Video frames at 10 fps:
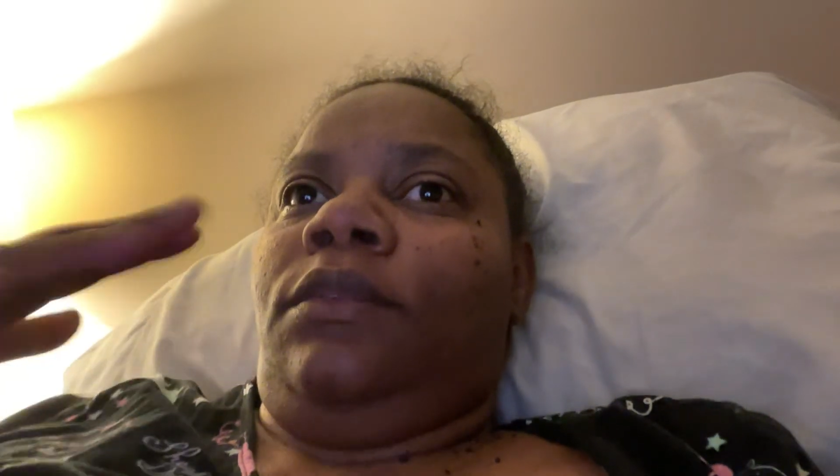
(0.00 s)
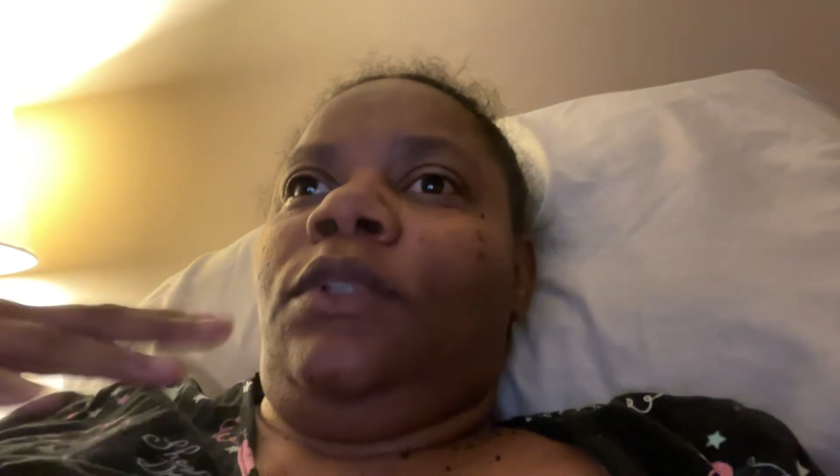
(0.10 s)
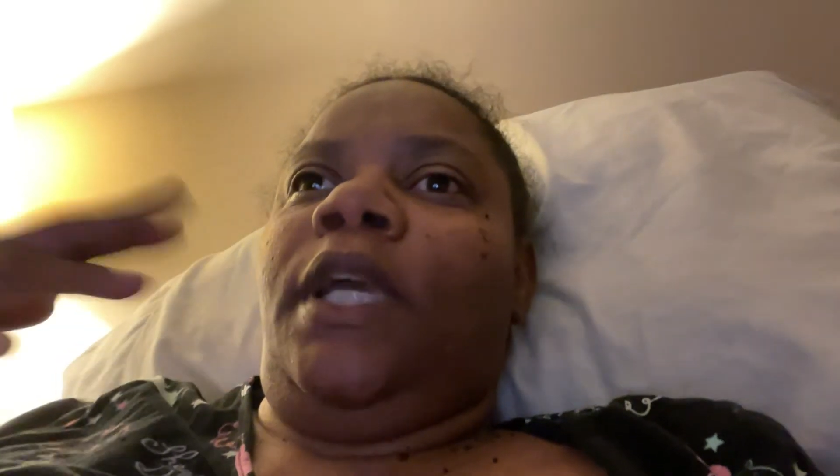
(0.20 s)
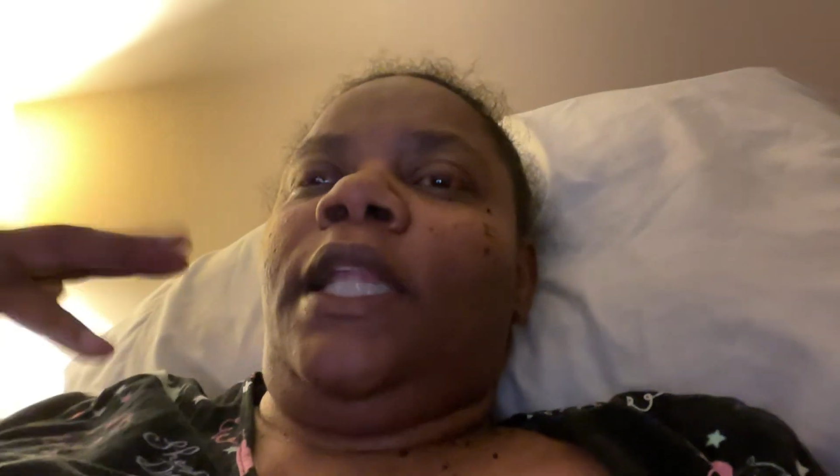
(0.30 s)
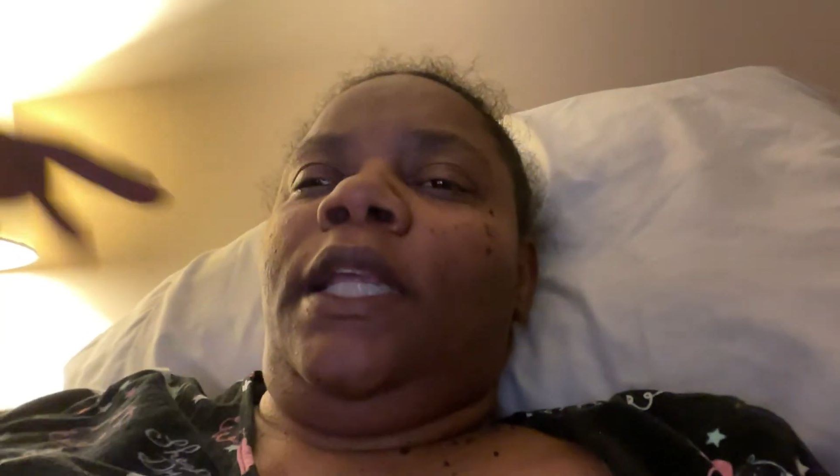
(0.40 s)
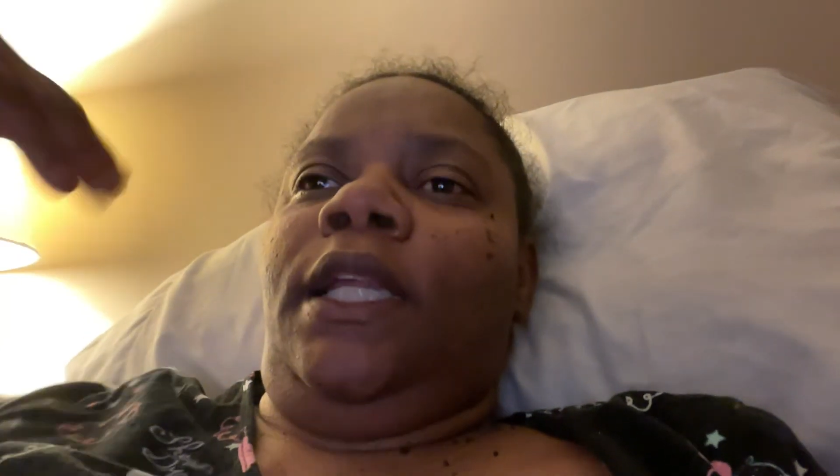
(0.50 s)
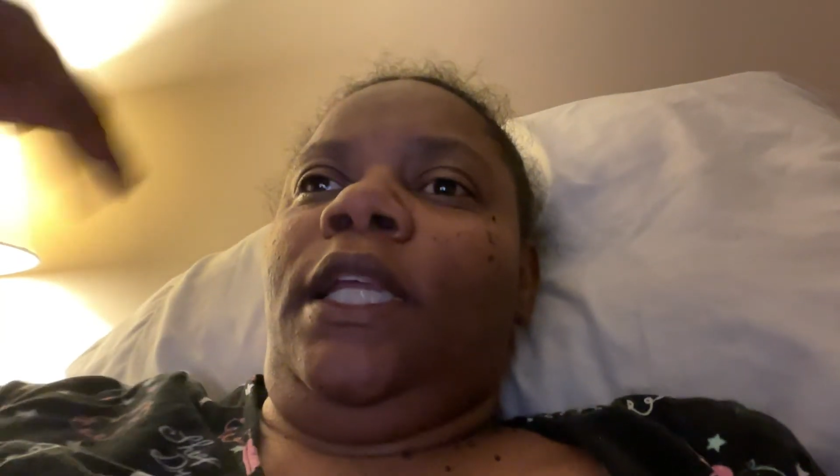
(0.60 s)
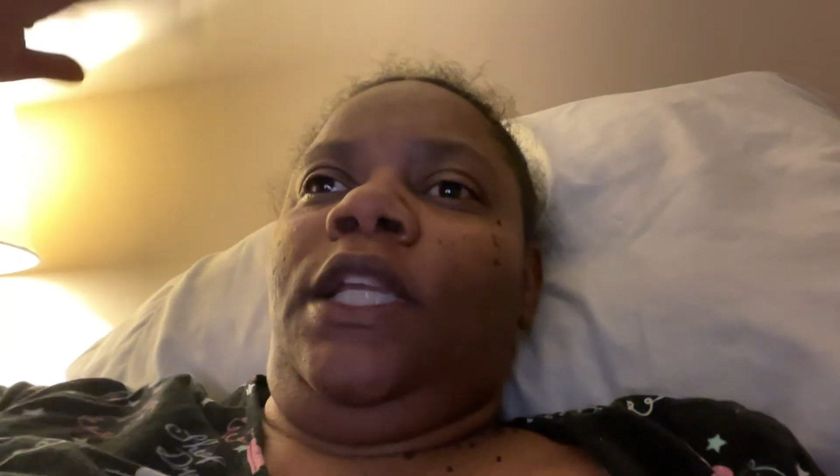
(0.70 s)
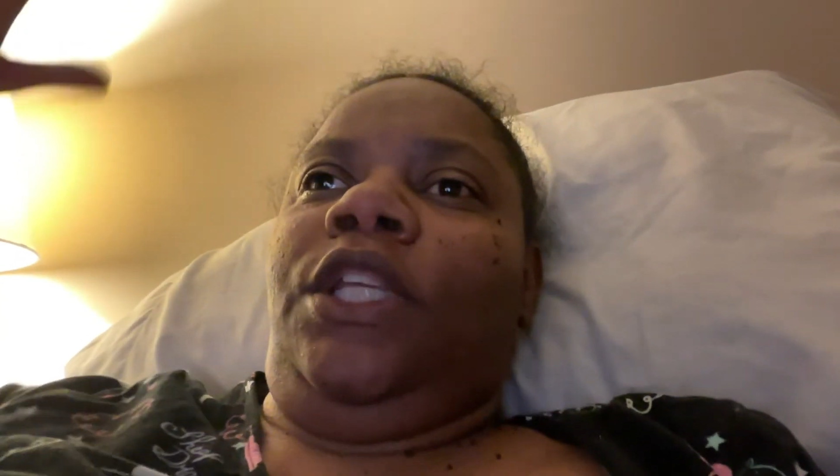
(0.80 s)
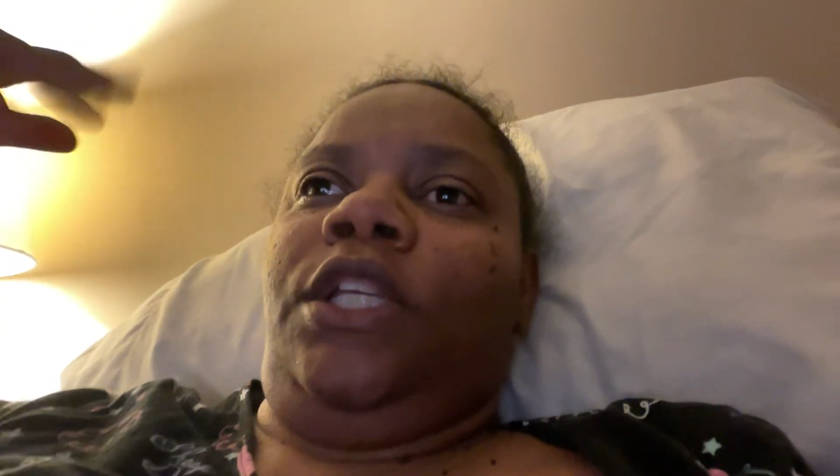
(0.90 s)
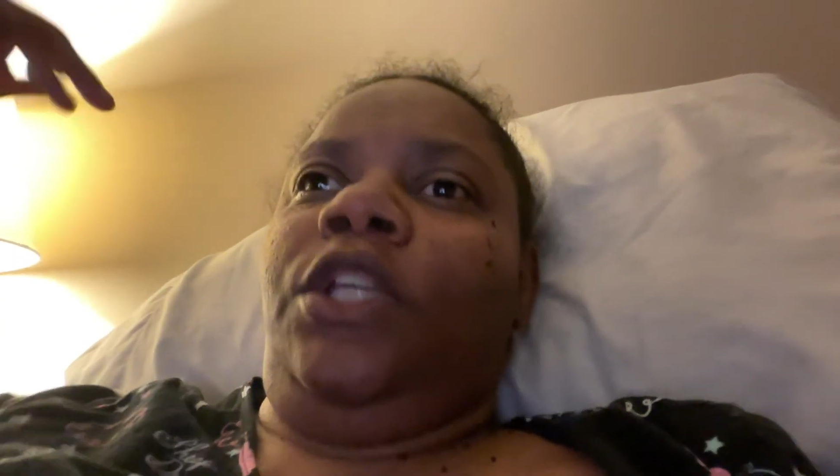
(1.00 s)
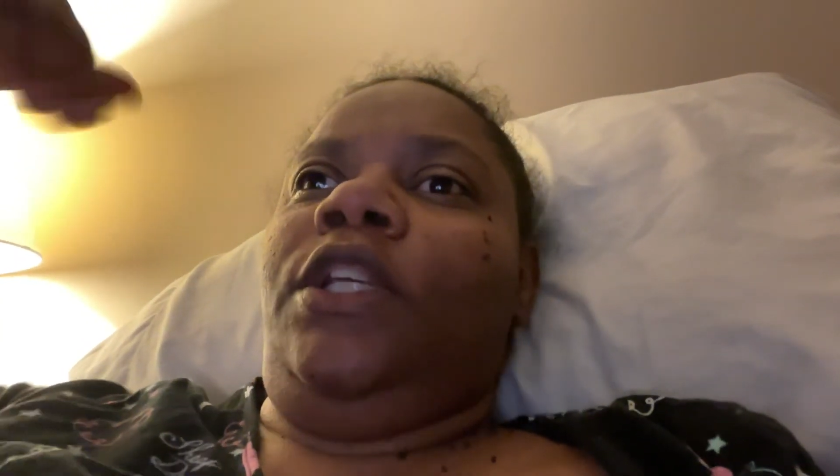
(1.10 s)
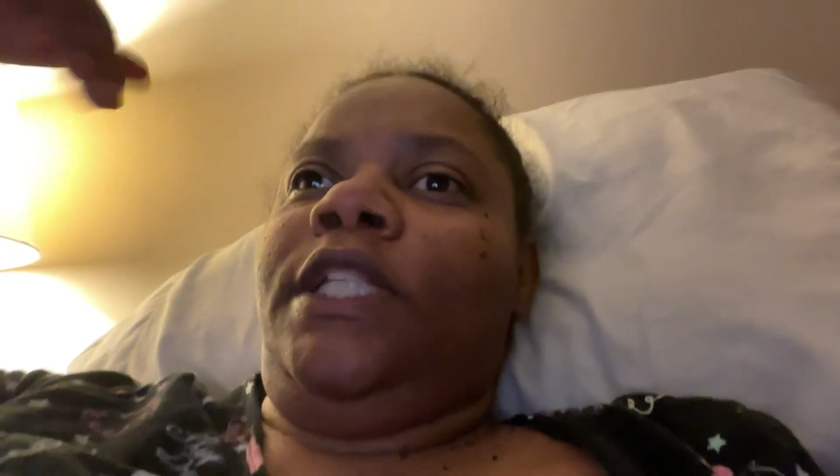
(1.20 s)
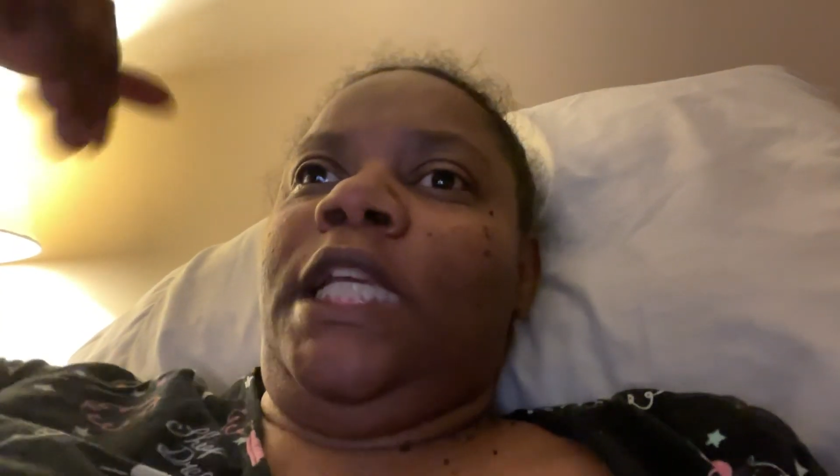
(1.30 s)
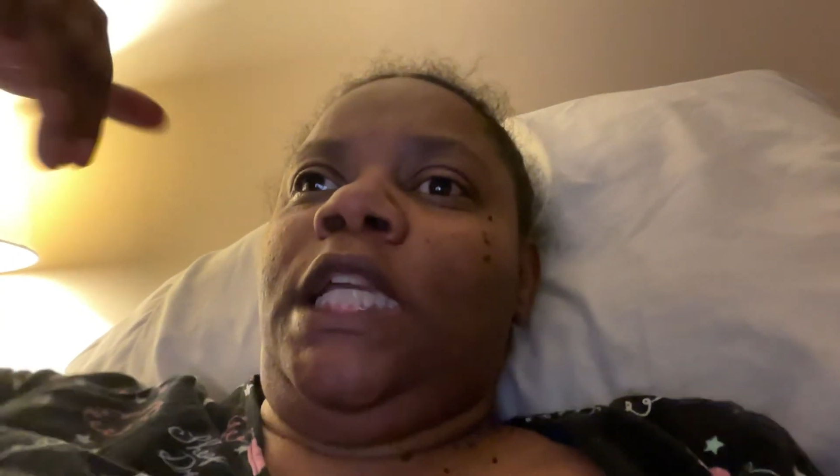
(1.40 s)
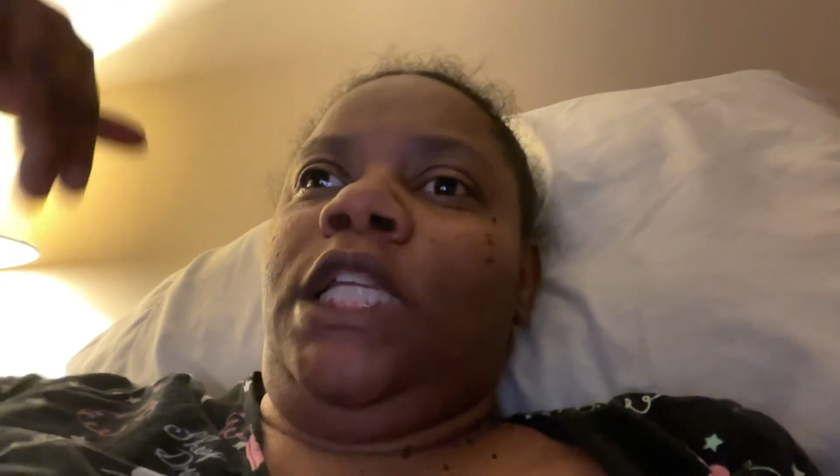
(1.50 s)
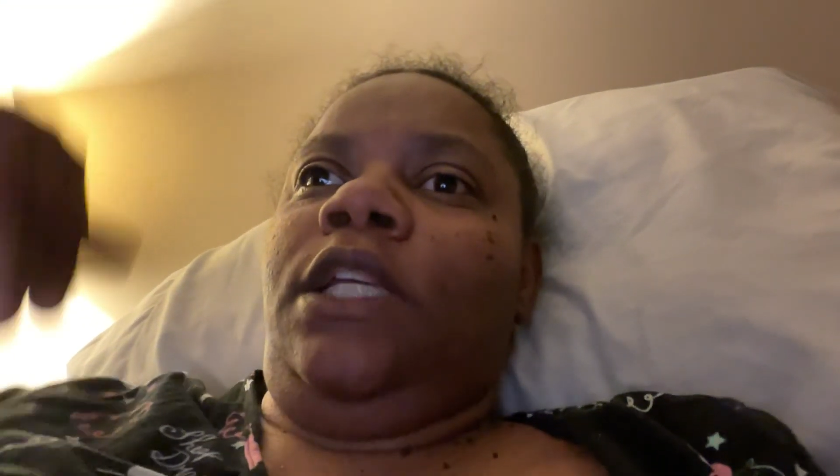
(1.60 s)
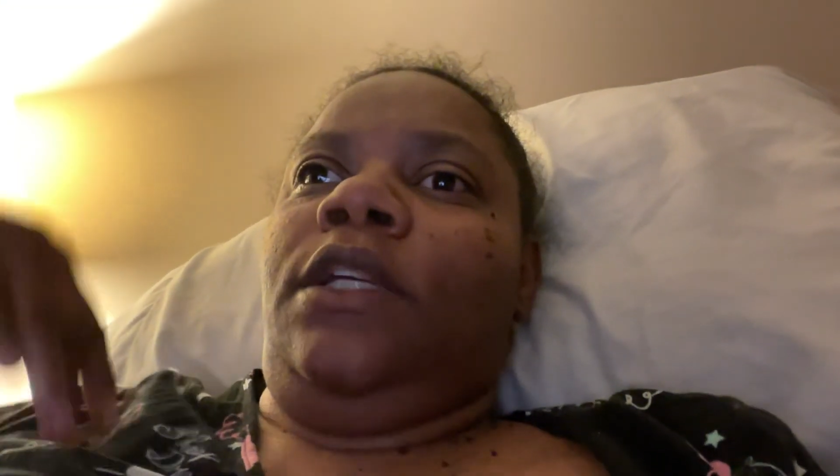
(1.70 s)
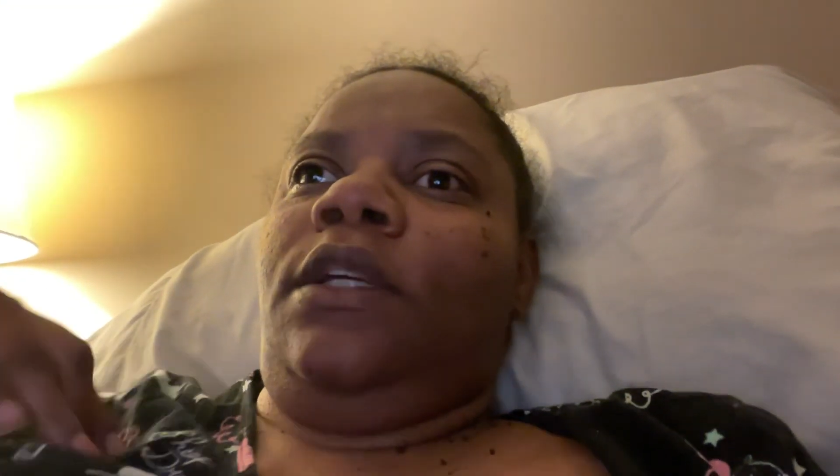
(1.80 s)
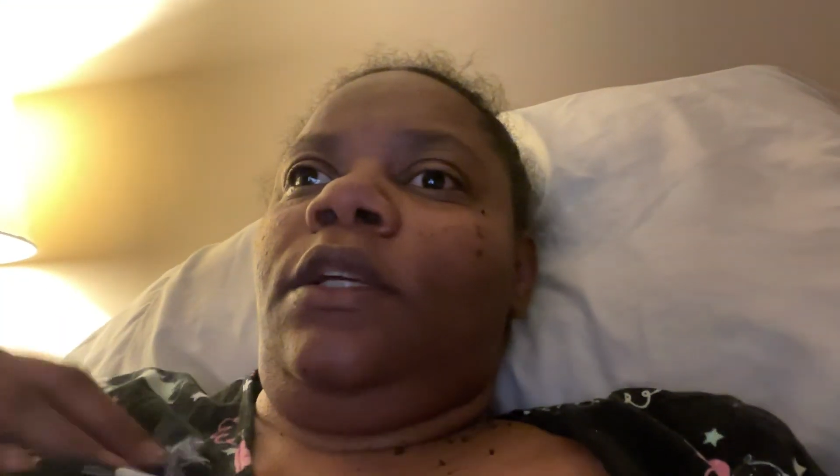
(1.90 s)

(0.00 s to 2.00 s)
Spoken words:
you got that in you, it's in you.